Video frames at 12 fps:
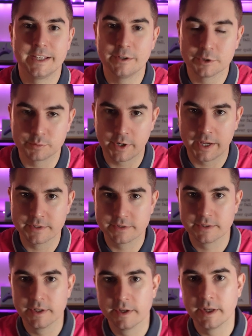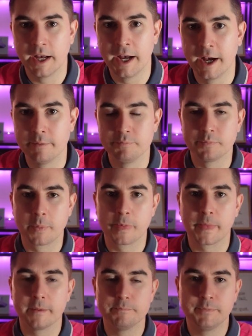sales price um,
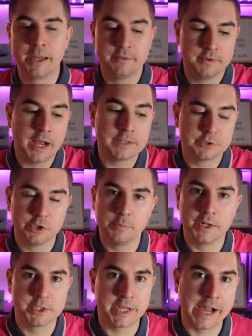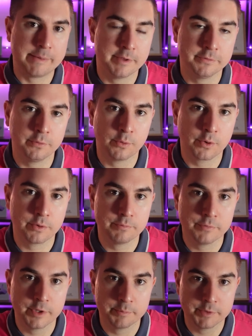and not so much time it for
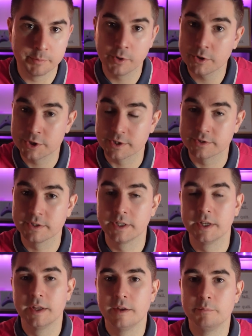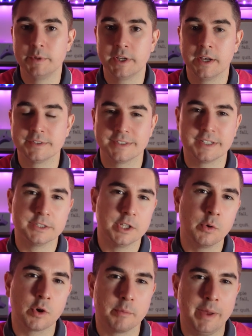the, the purchase, because it's a
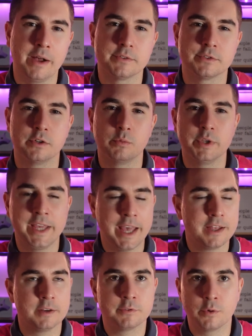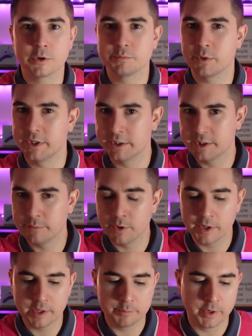lower amount. So we can't, of course, predict the
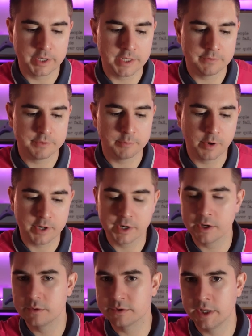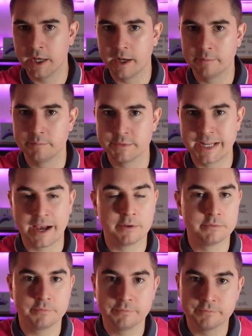market, but if the market goes um,
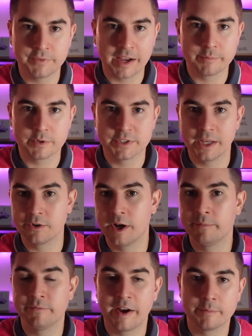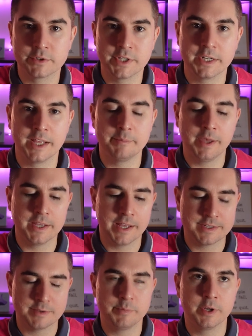down five percent or up five percent, it
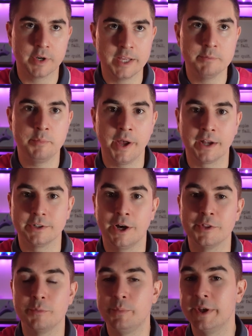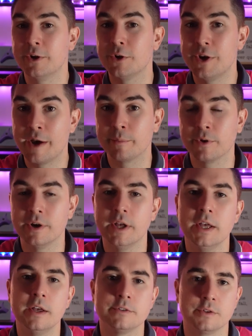has a bigger impact on the bigger number.
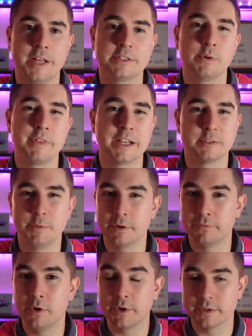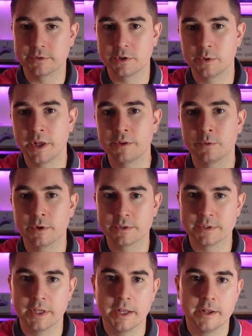So that's why that should be your focus. So in other
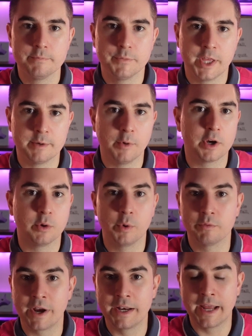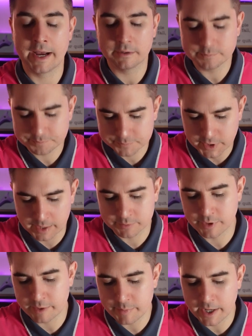words, in a market win right now,
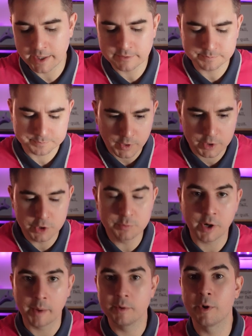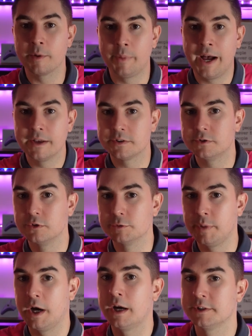upgrade buying, you'd probably want to buy as soon as
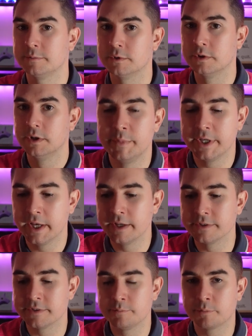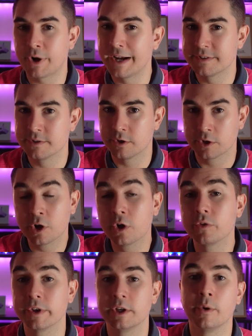possible because prices are
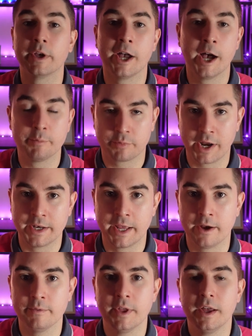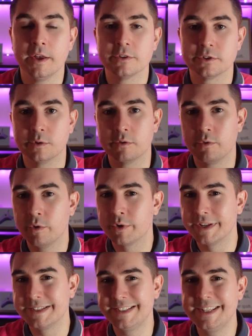currently going up right now. So if we were
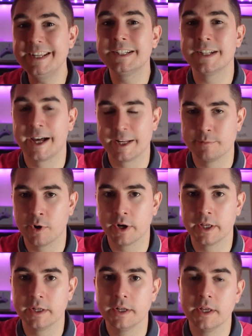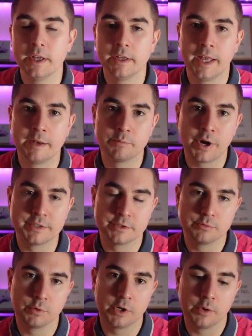in a declining market and
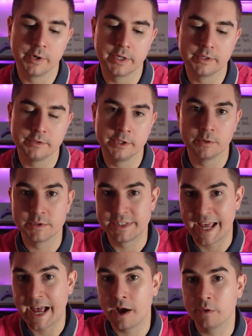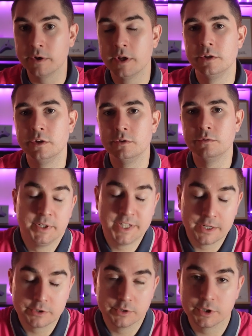prices were going, you know, down, you
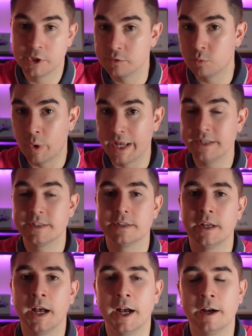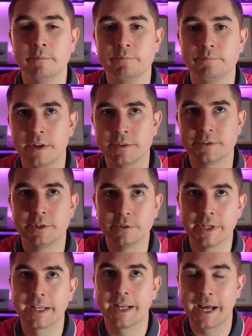potentially could wait. Um, it's still
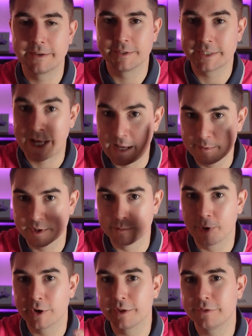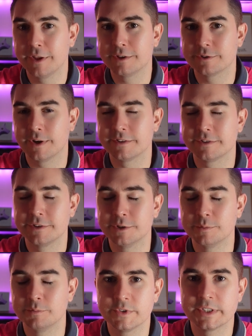like kind of a timing the market thing. So I'd
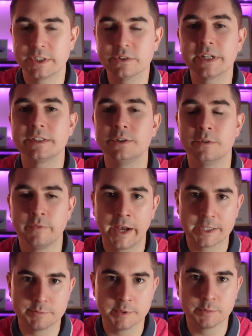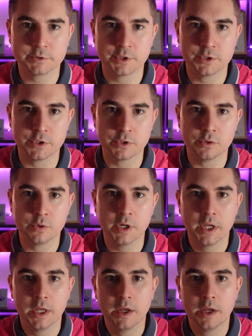still still like to advise people to do